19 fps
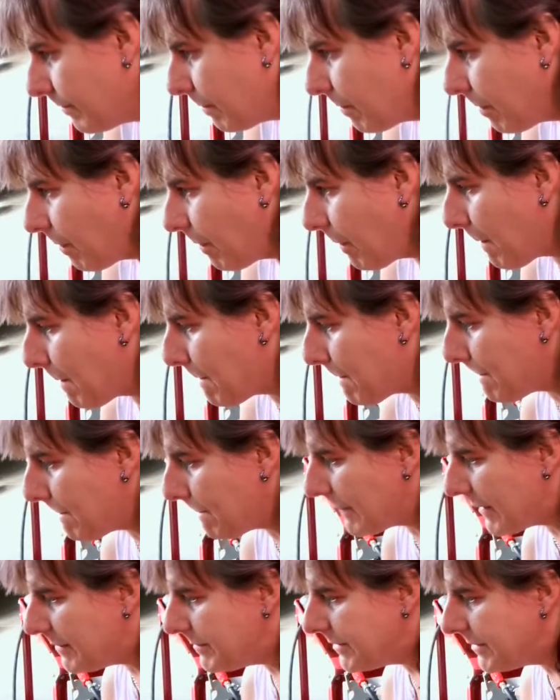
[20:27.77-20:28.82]
Let
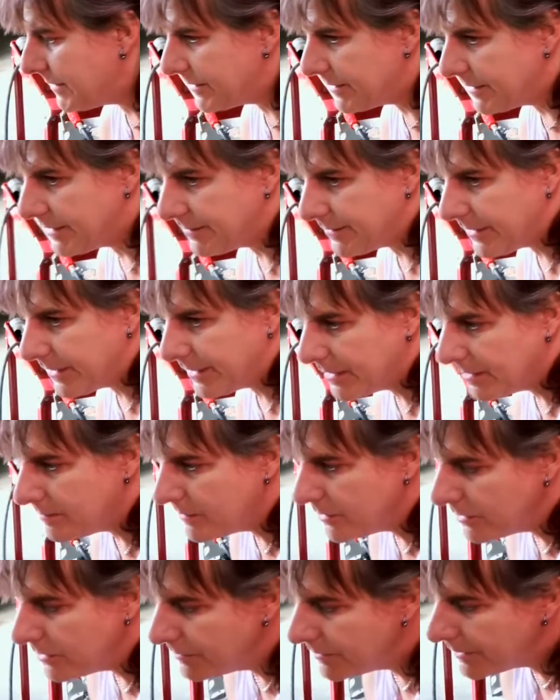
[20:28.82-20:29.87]
me see if I can
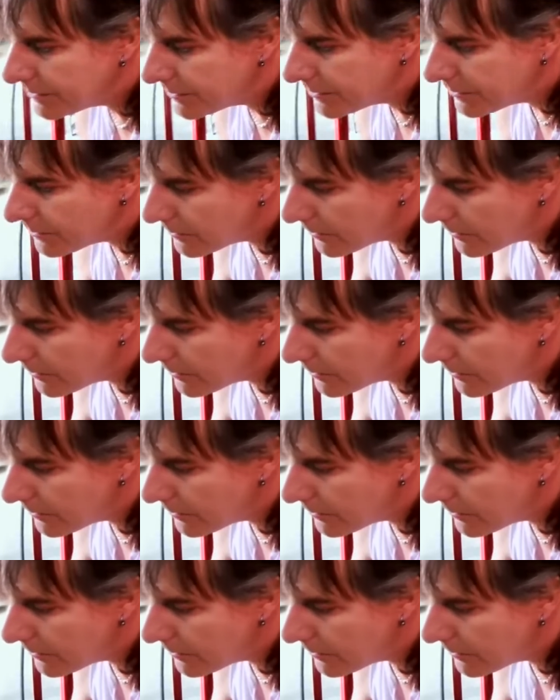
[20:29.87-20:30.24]
move this